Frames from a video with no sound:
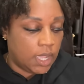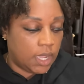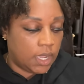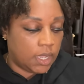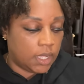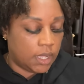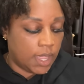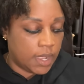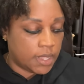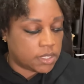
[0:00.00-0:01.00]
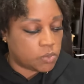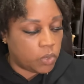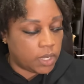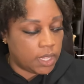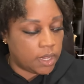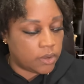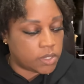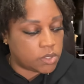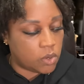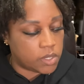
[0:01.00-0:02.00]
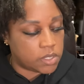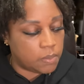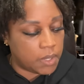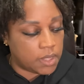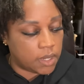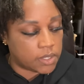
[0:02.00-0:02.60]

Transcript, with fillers: Uh, and this is one here is going to be their